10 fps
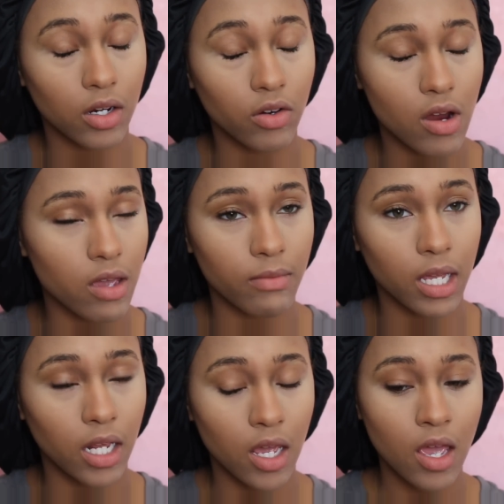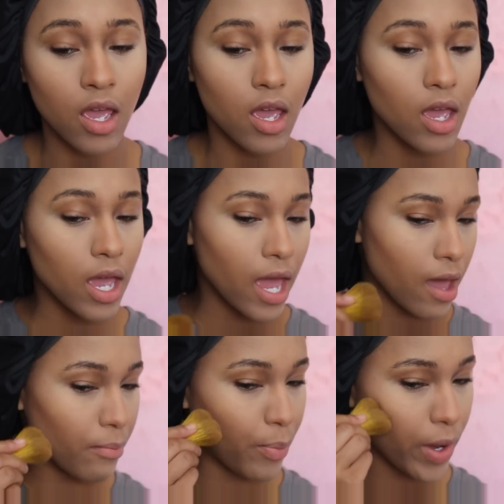Great money.
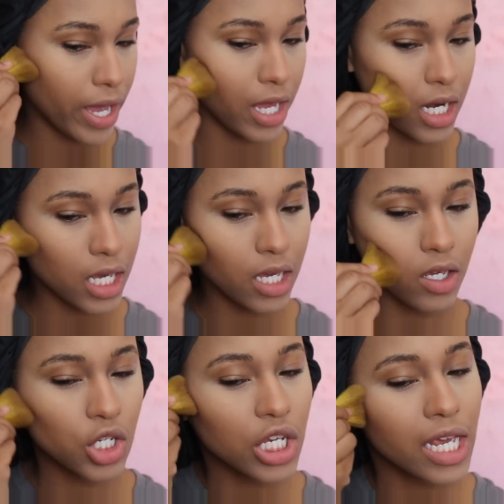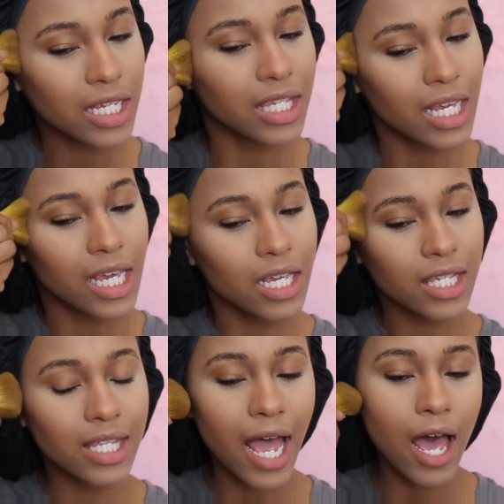But
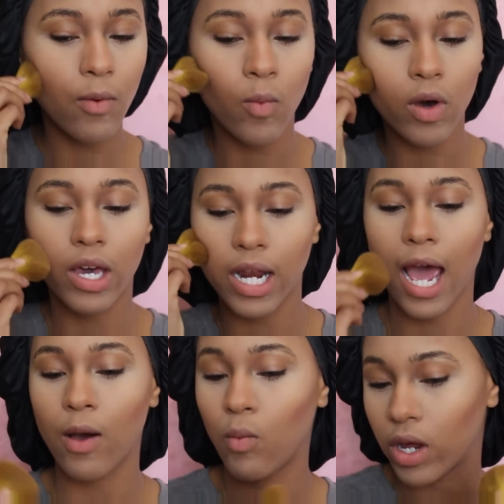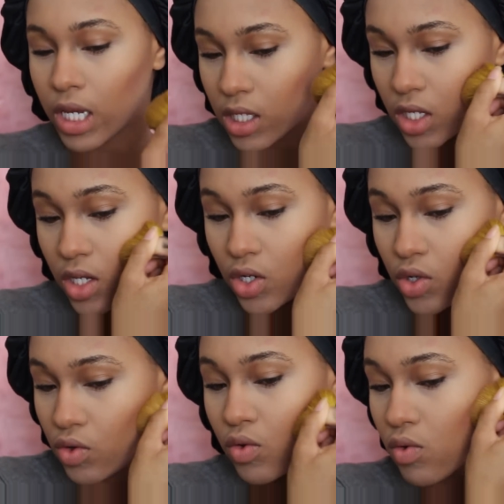it's not what I wanted to
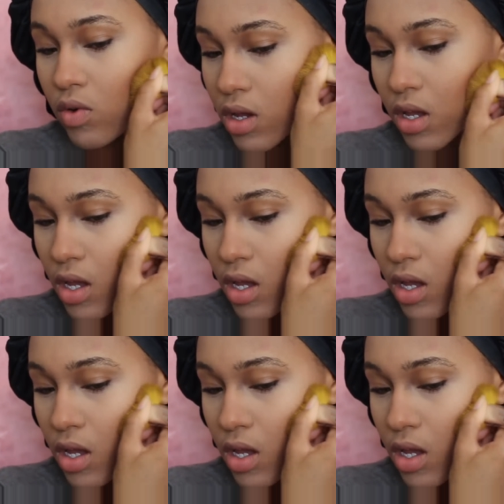do